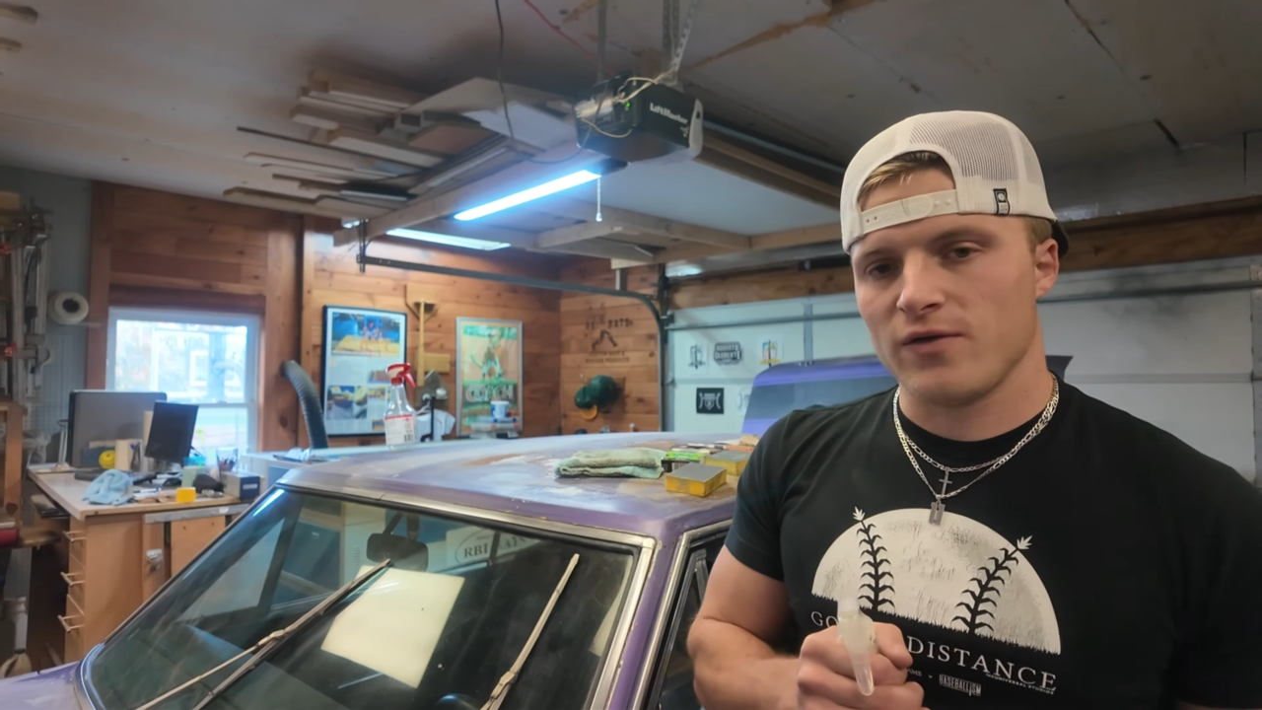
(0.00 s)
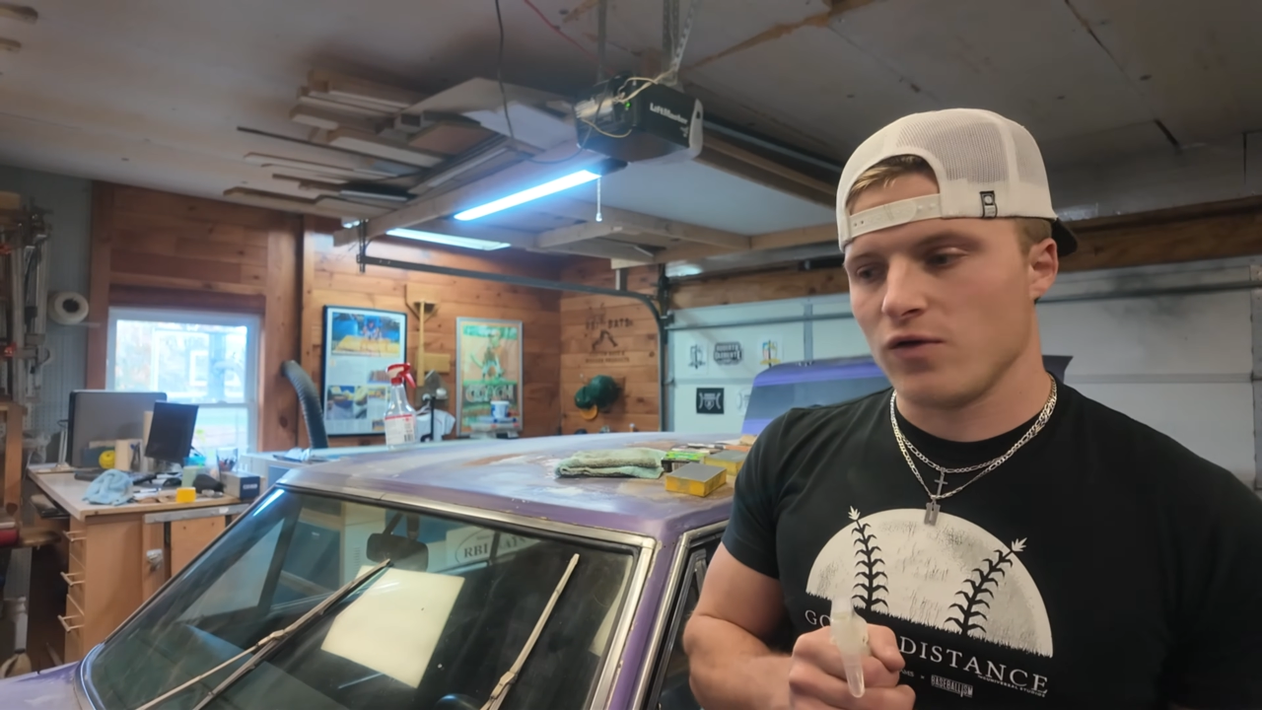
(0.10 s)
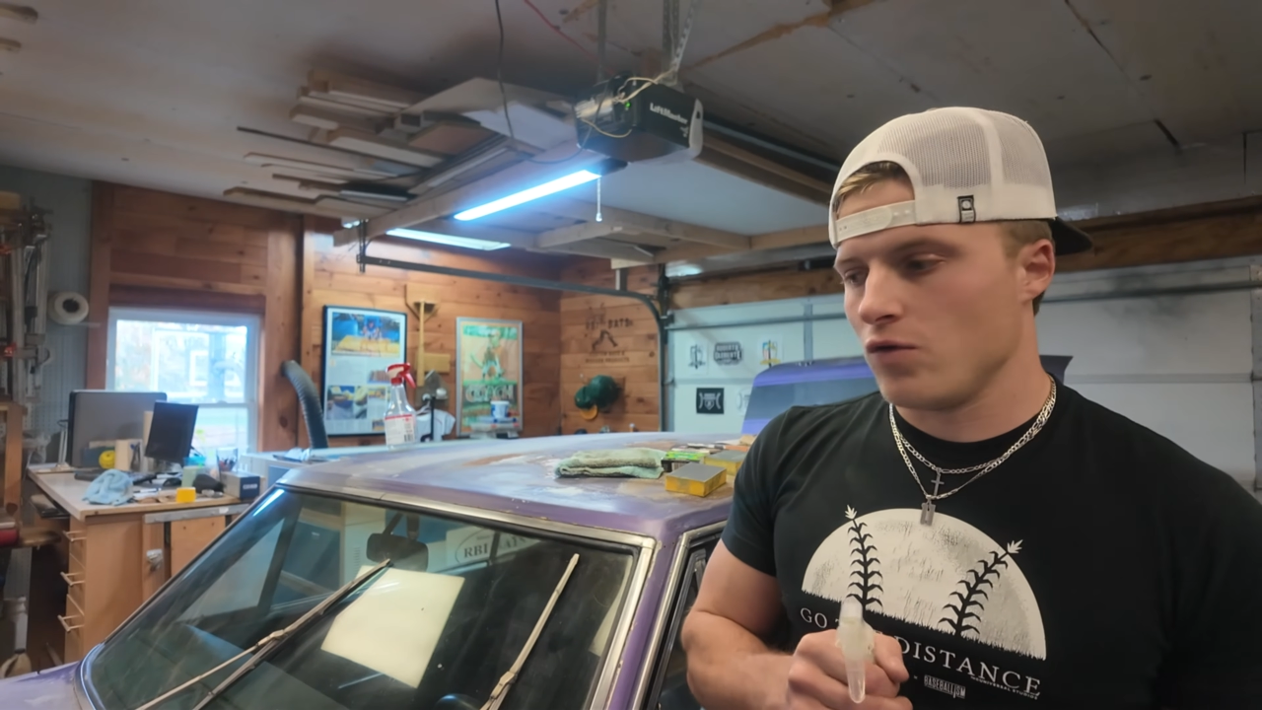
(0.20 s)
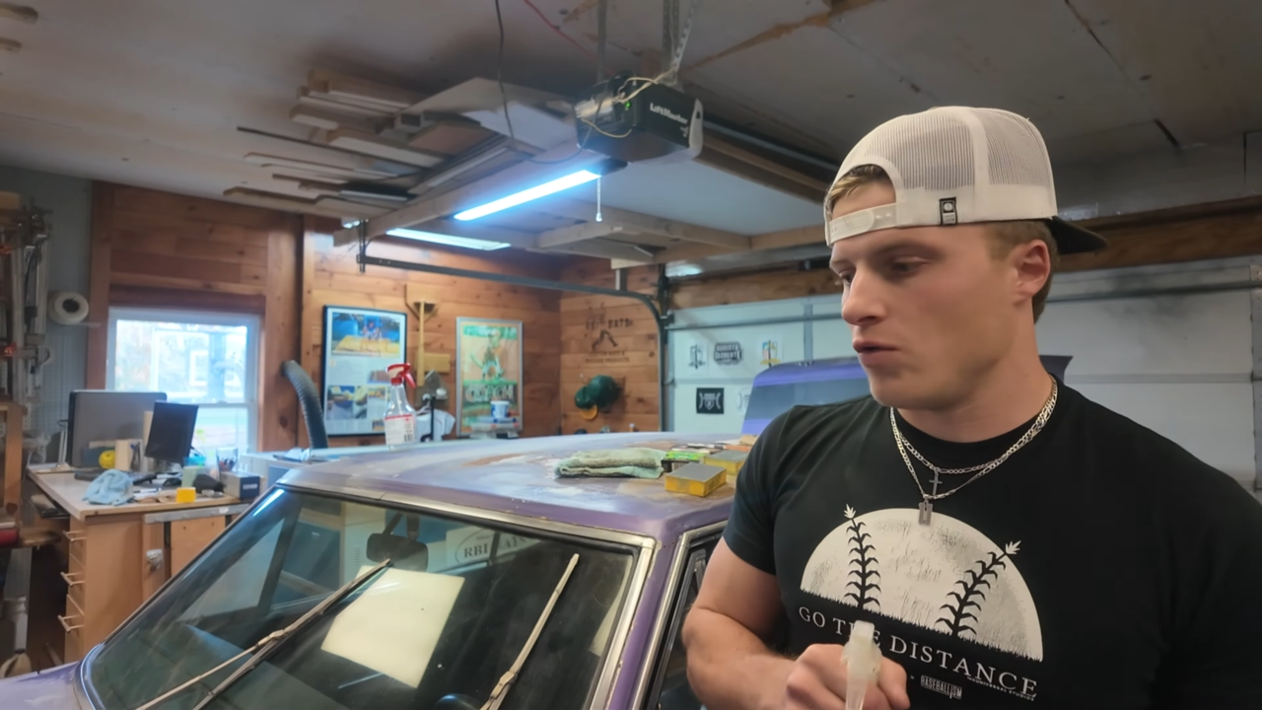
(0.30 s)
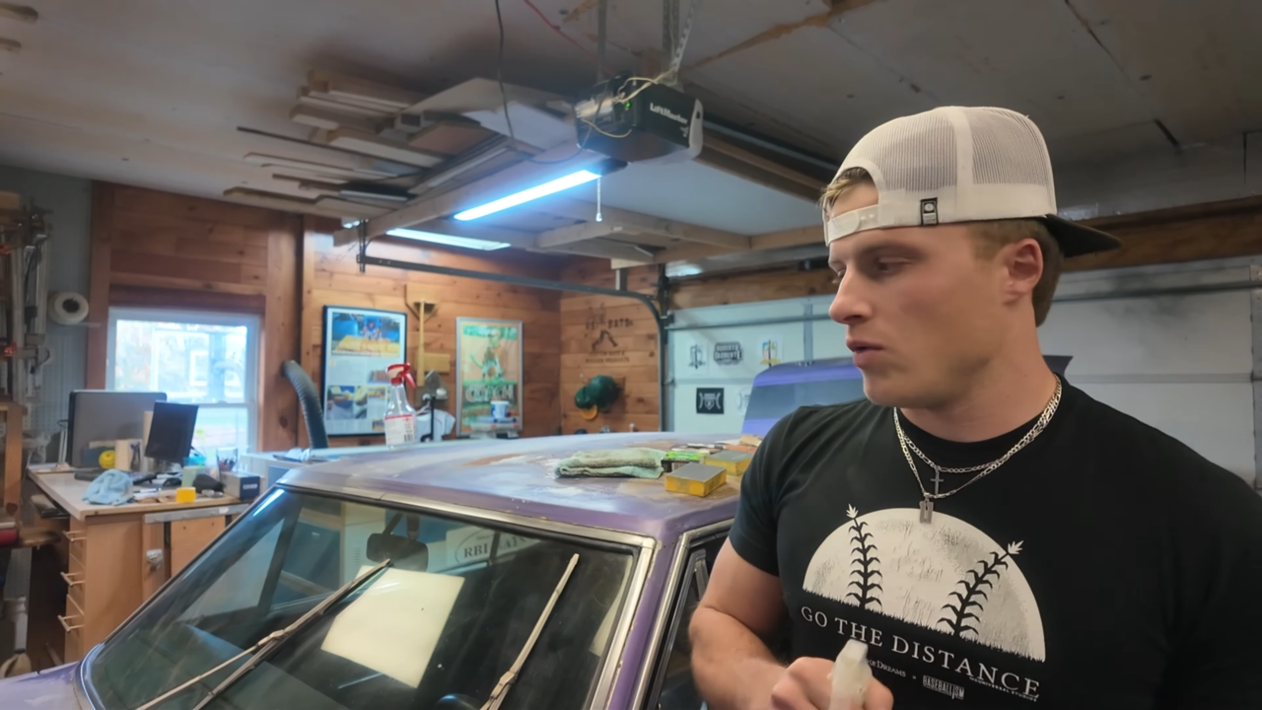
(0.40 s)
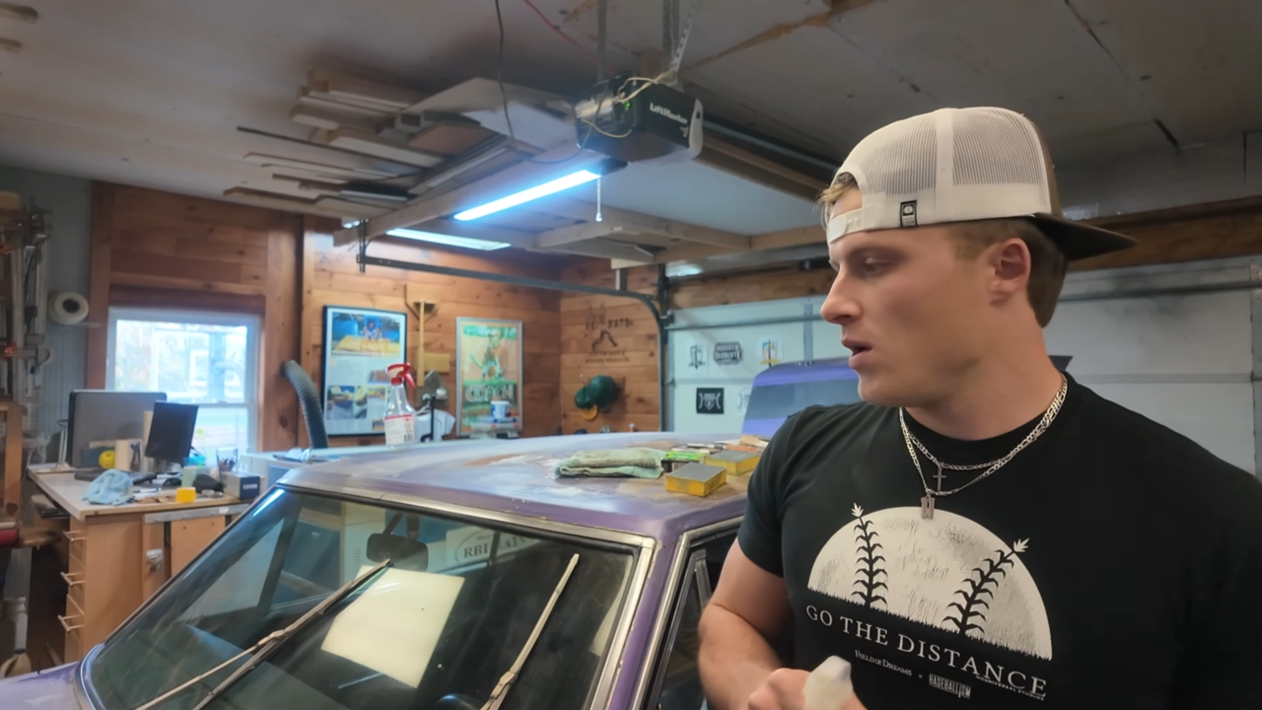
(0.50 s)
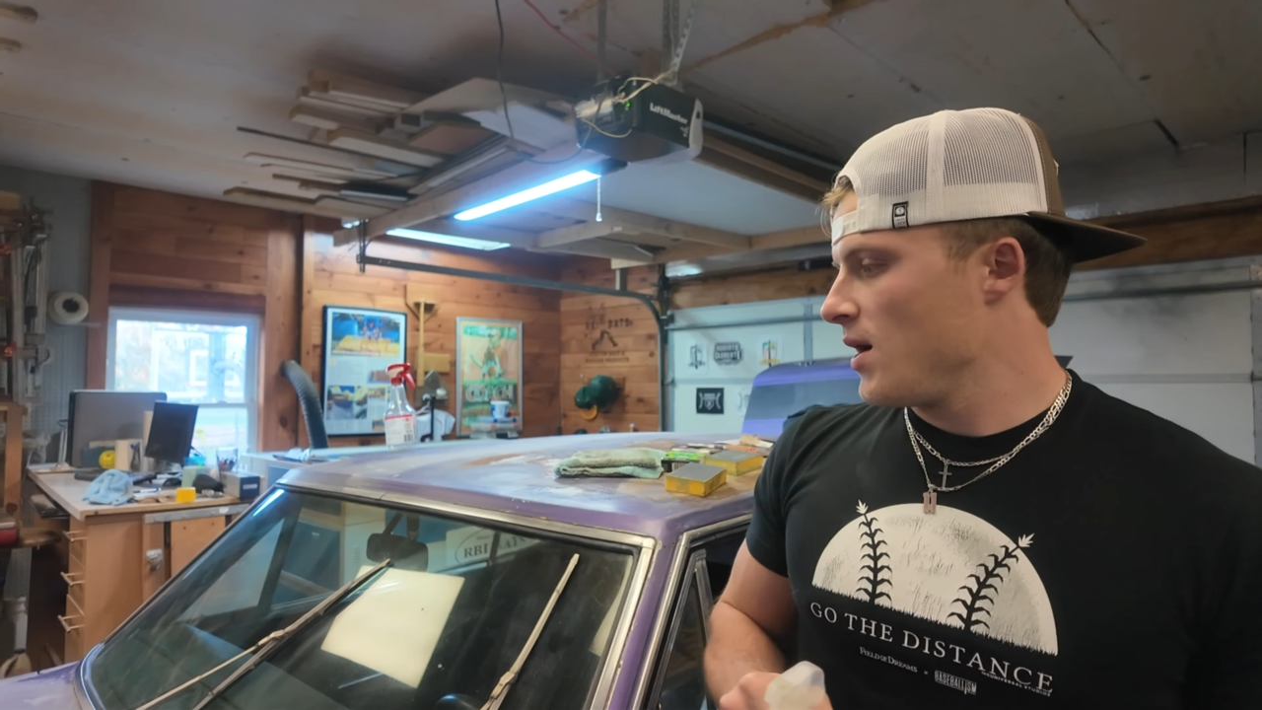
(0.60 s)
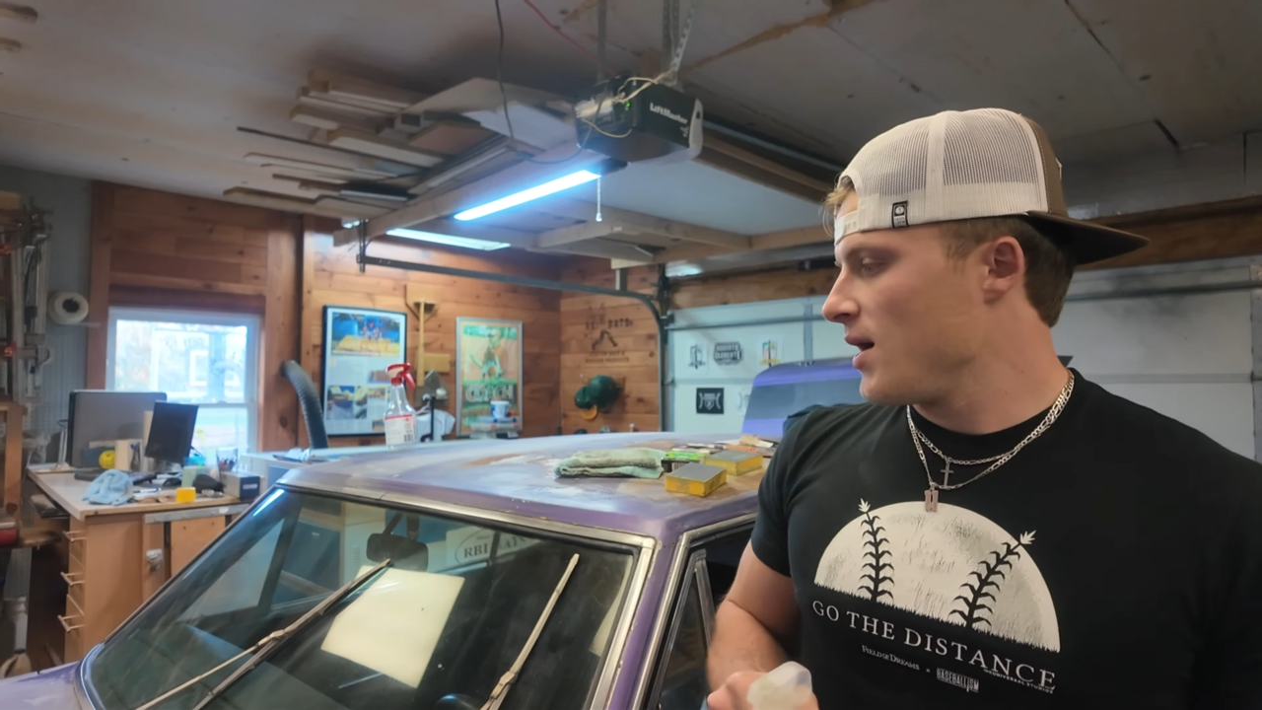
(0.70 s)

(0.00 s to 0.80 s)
to